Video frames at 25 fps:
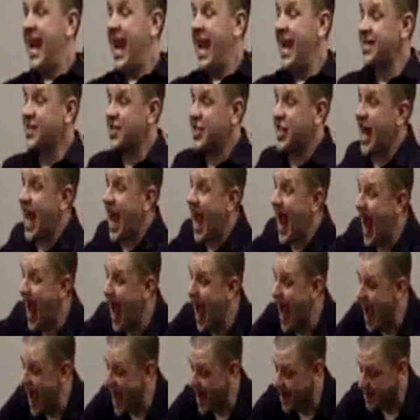It's to
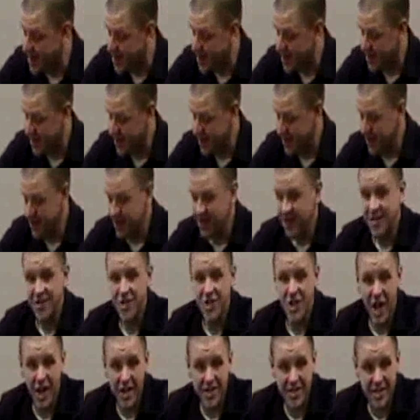act
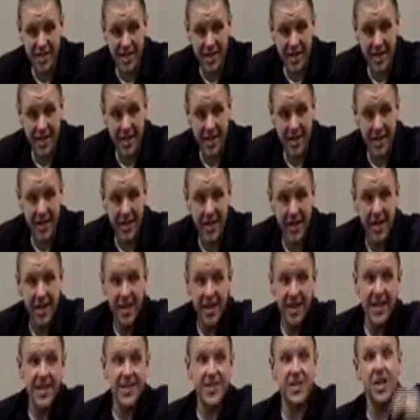justly,
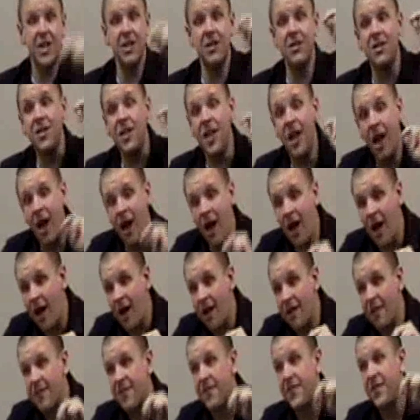to
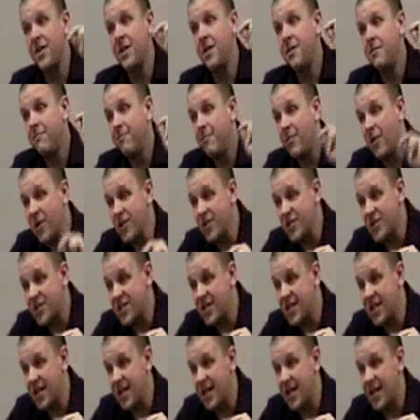love
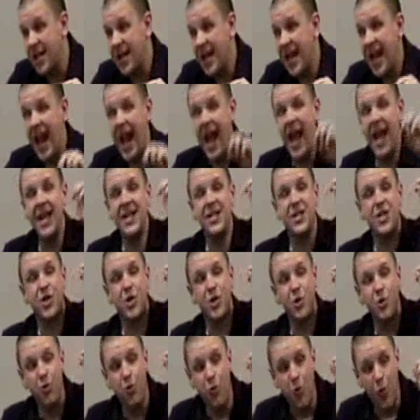mercy and
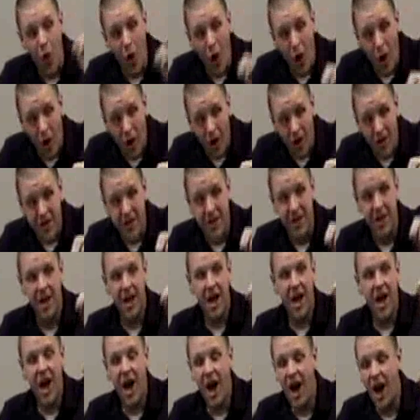to walk
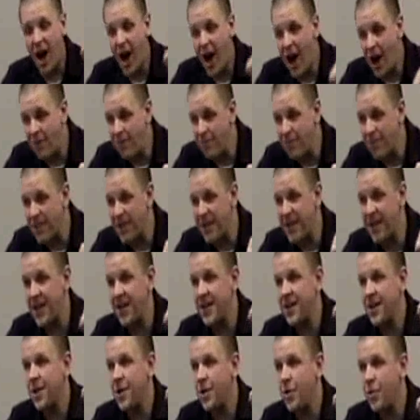
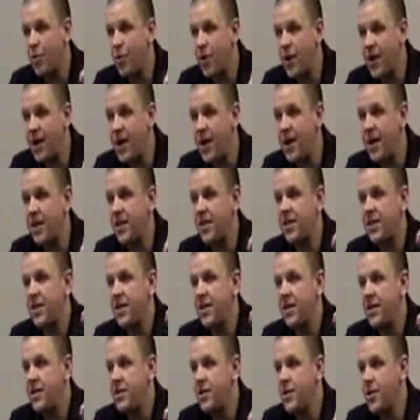humbly with
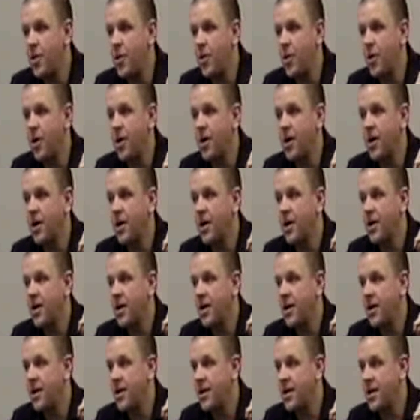your
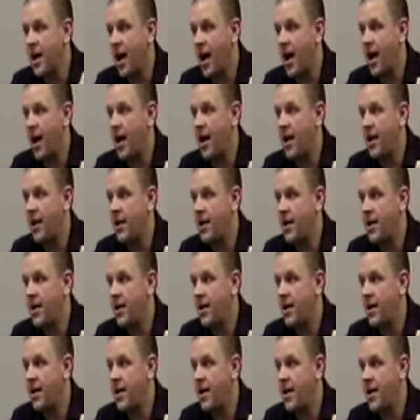God.
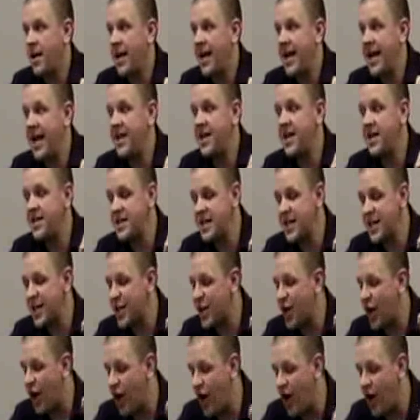He doesn't
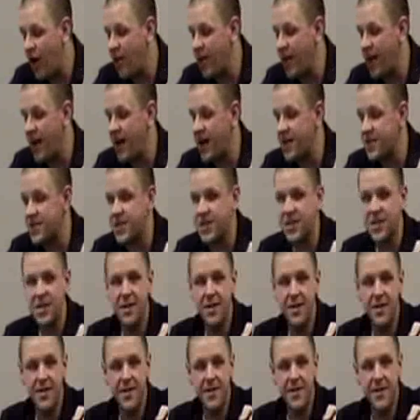call us
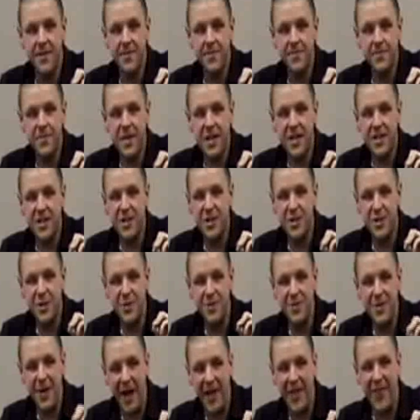to
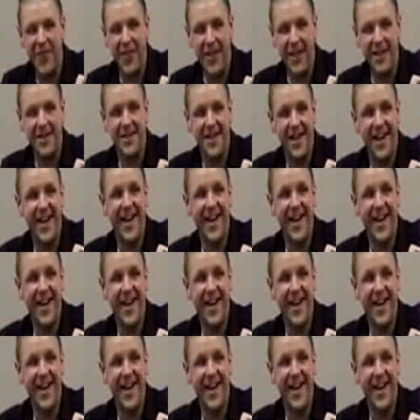do nothing.